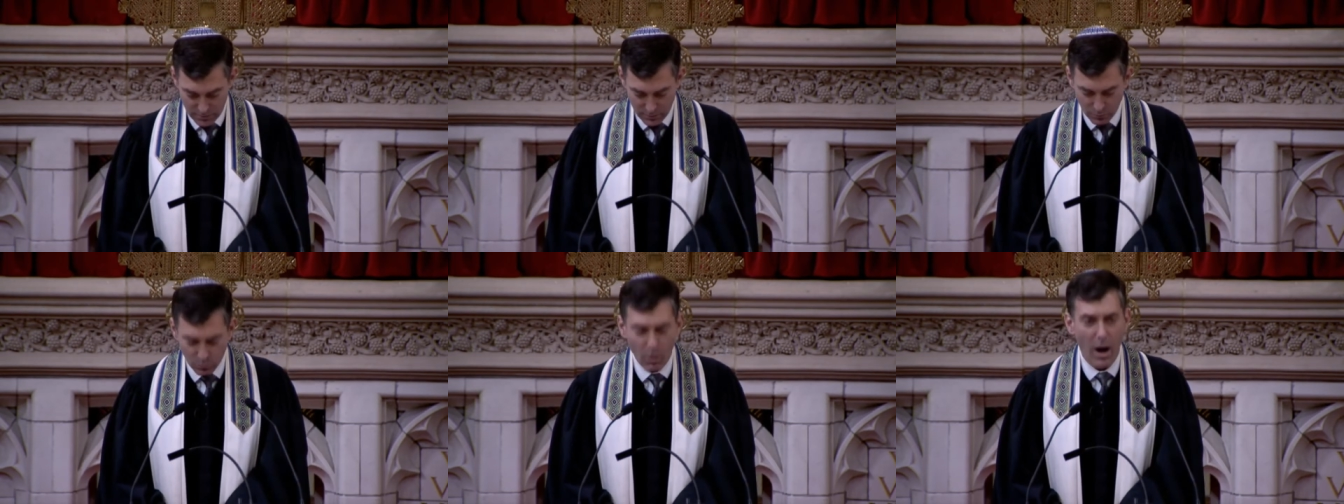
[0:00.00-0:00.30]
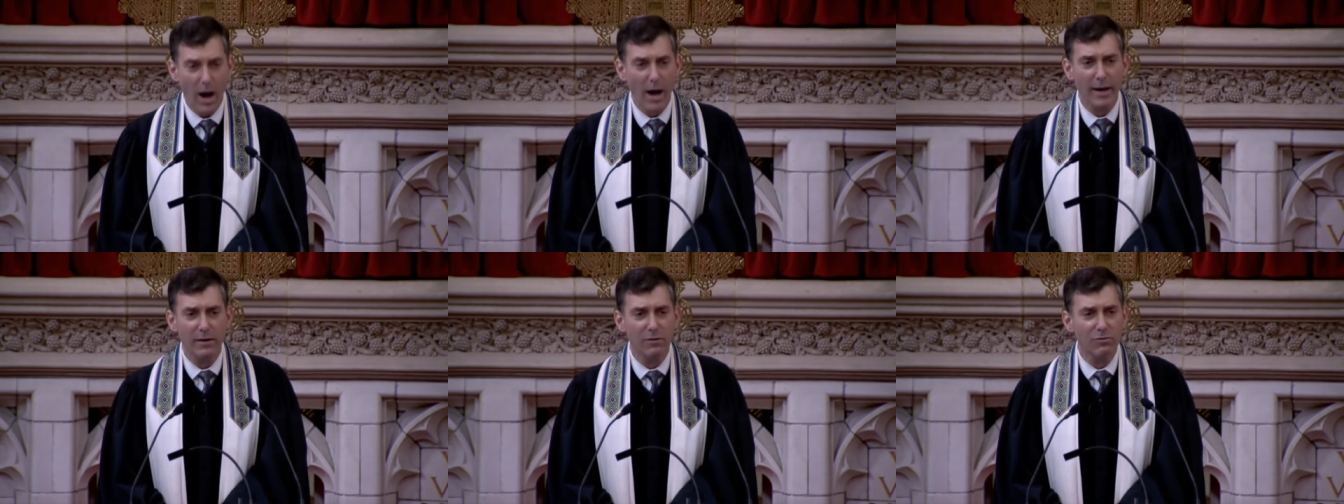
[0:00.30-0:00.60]

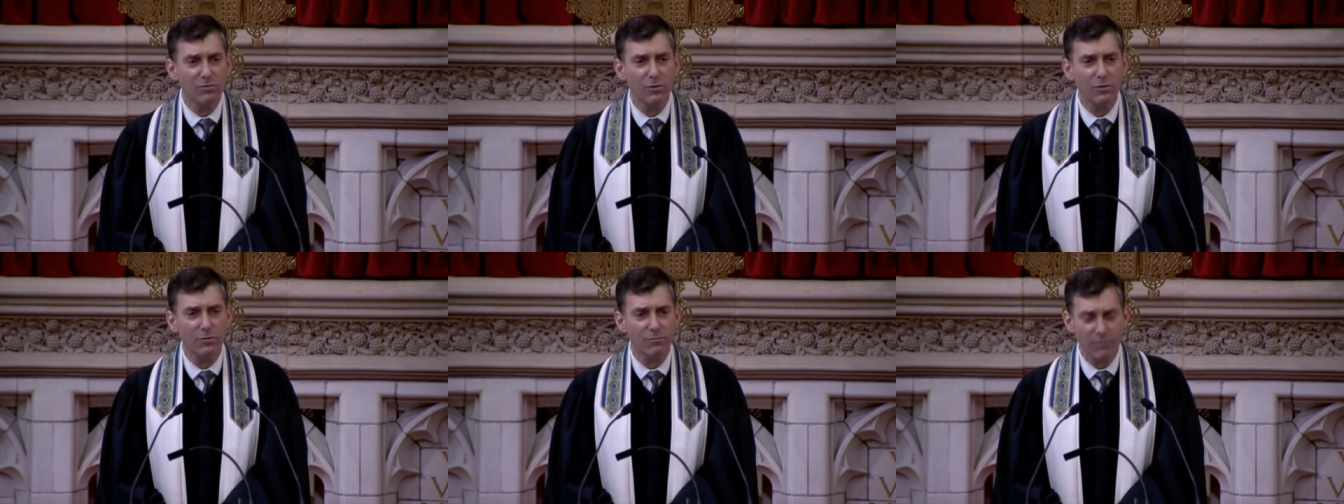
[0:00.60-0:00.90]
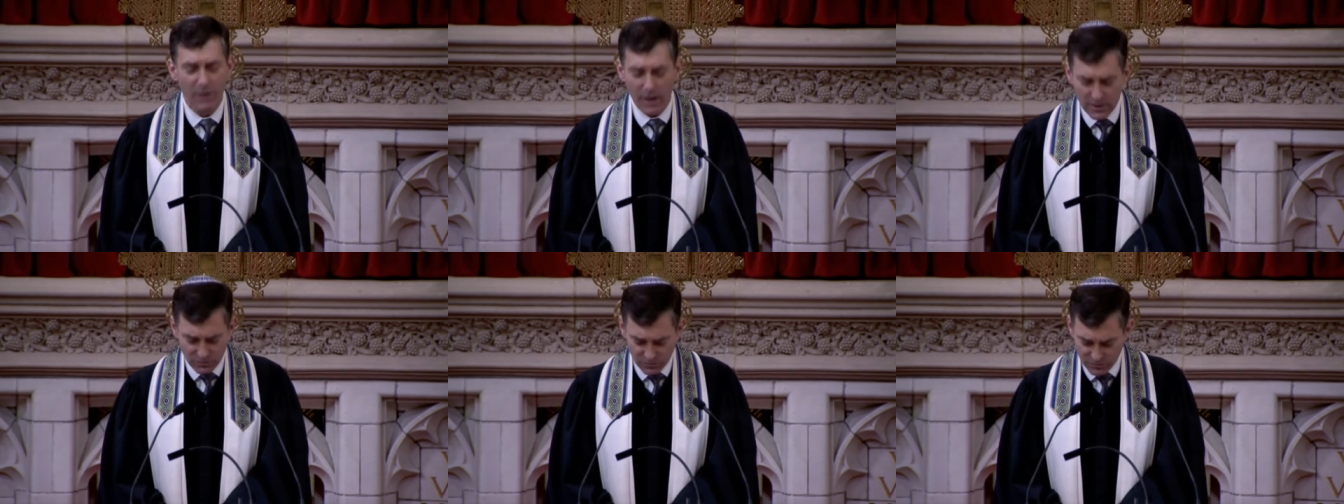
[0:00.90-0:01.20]
Why is your
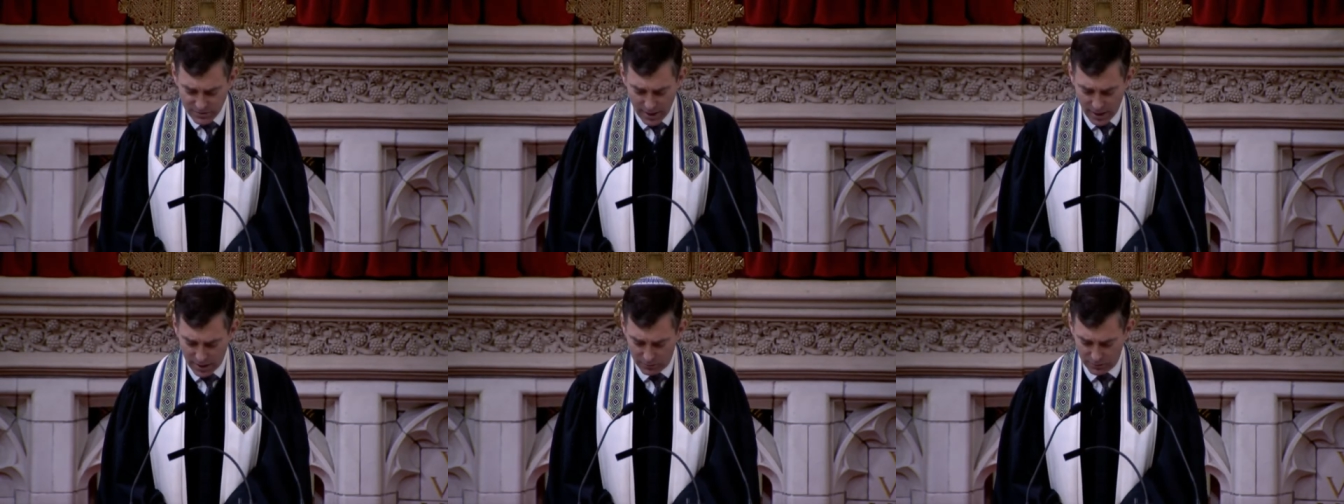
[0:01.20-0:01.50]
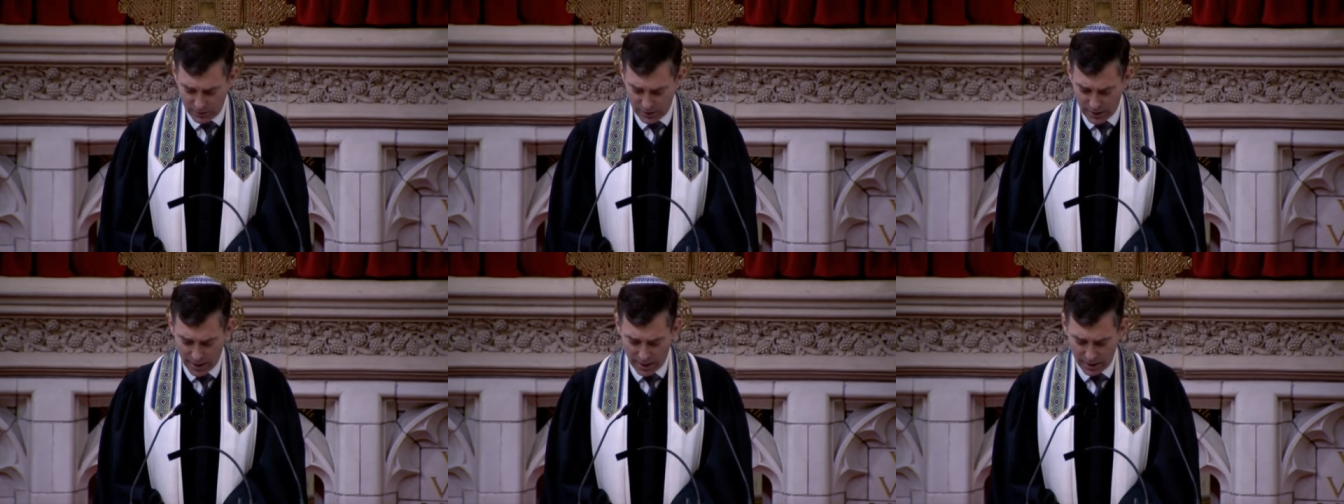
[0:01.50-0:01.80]
face
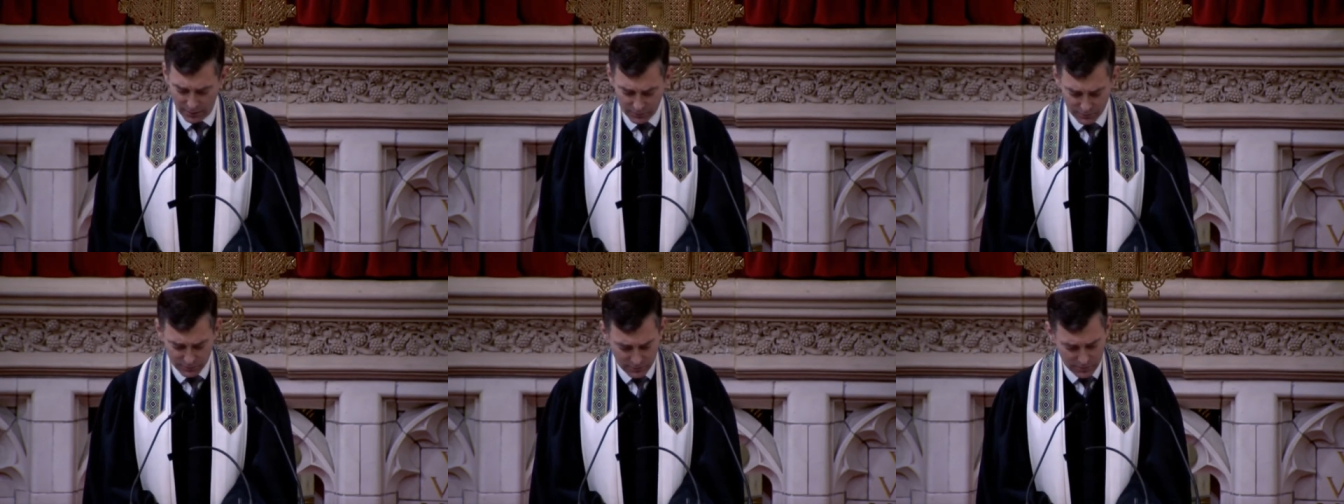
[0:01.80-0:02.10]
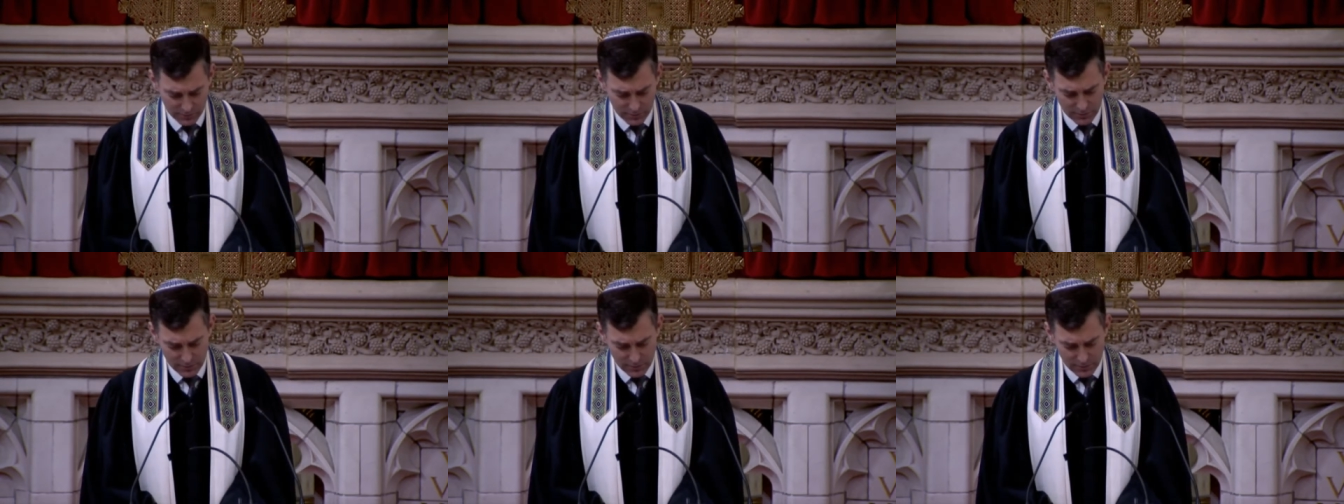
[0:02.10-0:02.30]
downcast?